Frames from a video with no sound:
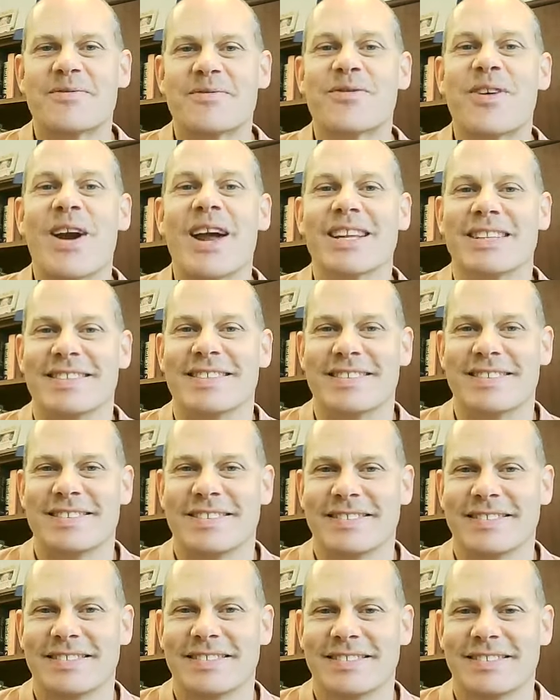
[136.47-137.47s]
Friends,
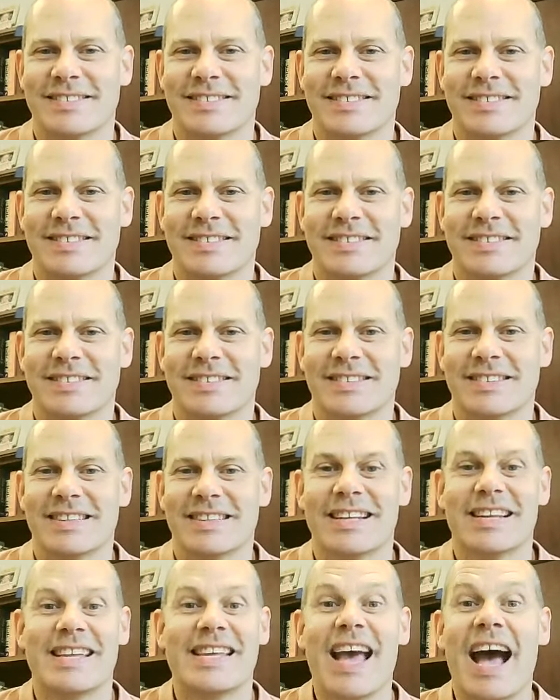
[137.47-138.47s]

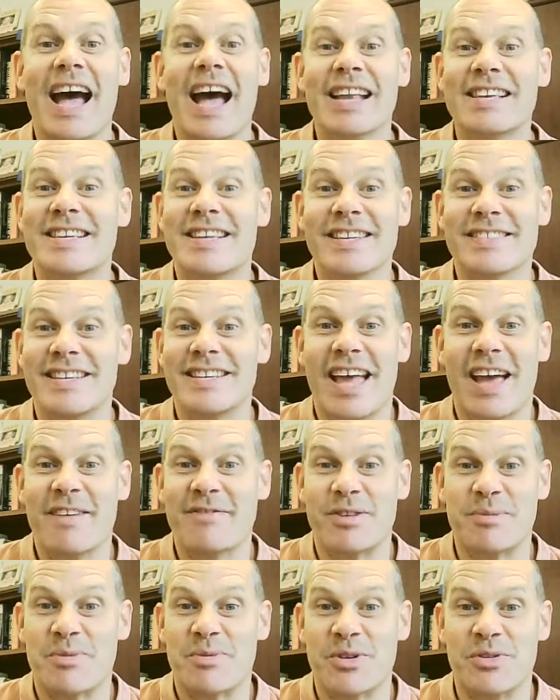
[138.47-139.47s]
God doesn't
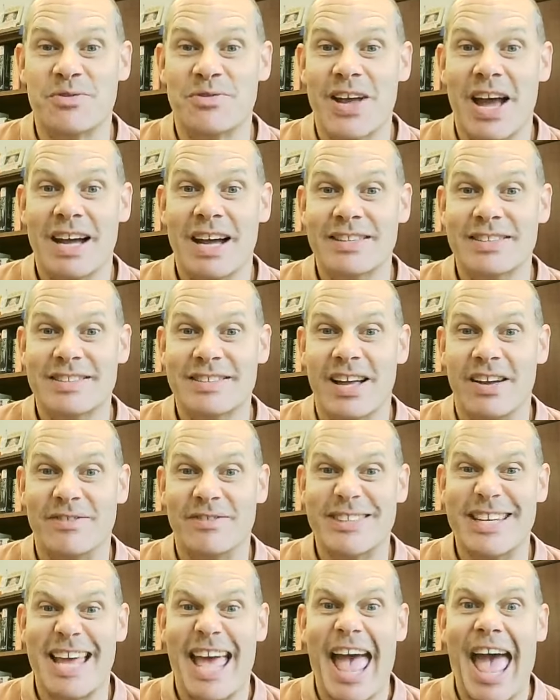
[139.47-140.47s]
have to prove God's
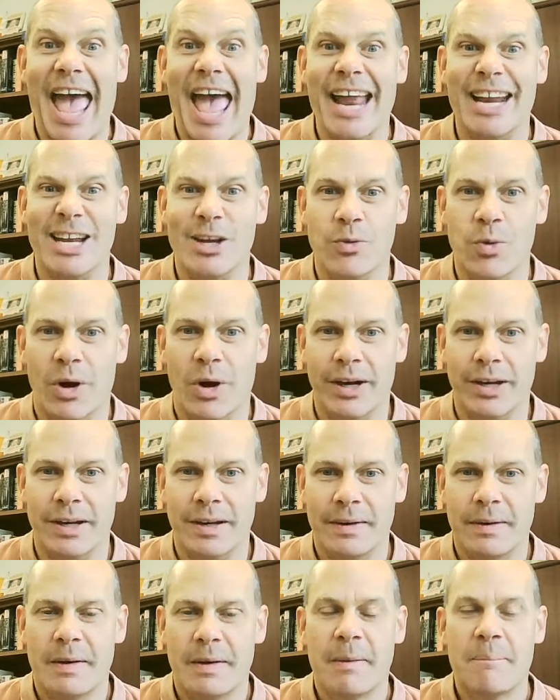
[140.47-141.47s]
self to anyone.
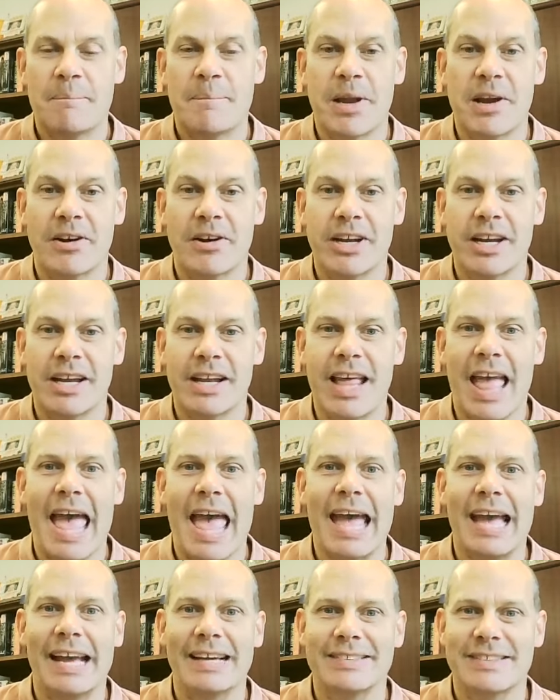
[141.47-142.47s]
Period,
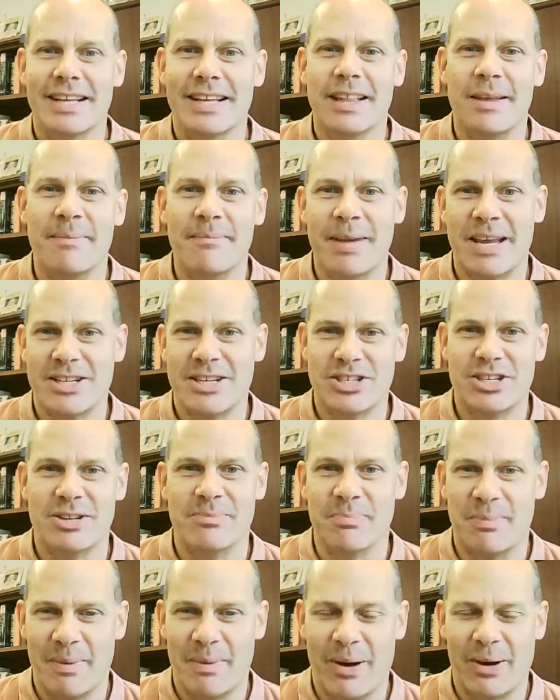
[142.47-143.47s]

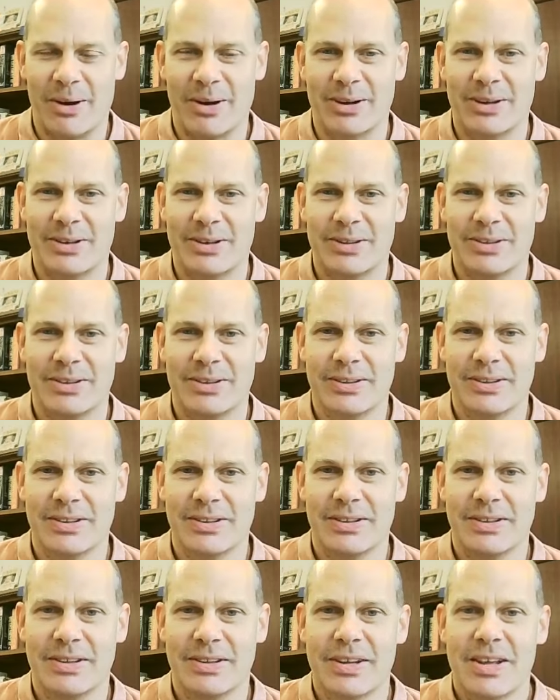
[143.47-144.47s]
exclamation mark.
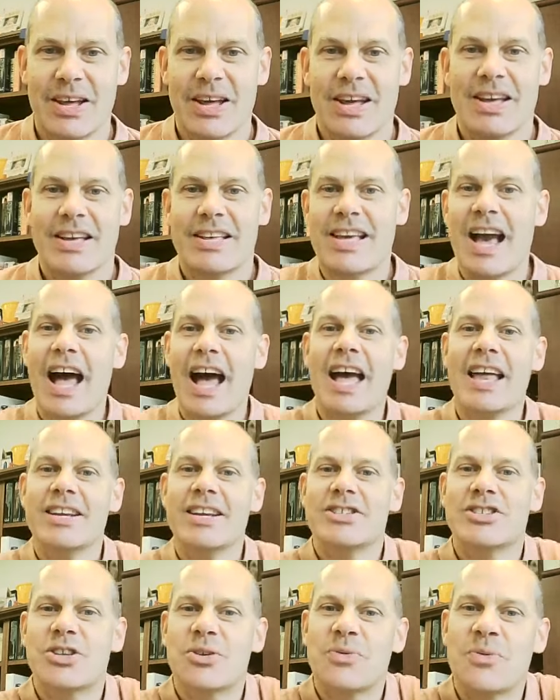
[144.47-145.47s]

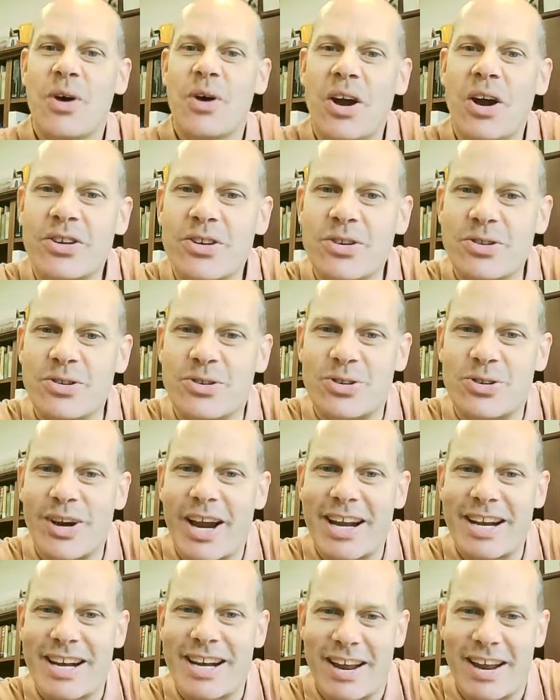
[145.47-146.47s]
God is the one who
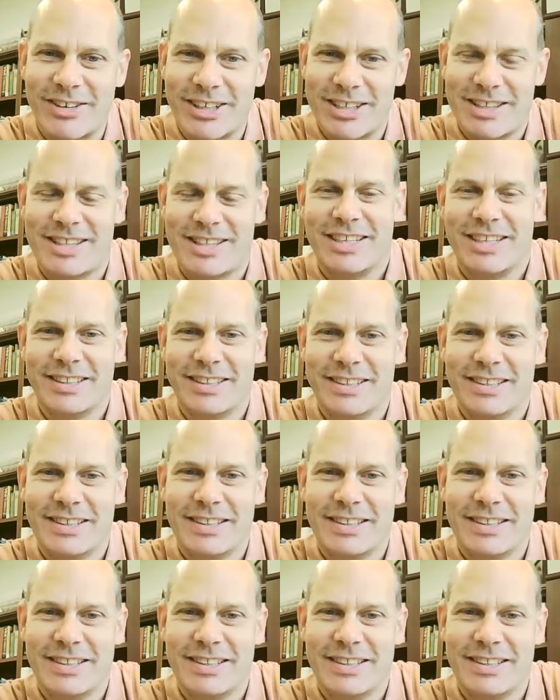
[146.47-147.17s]
created everything.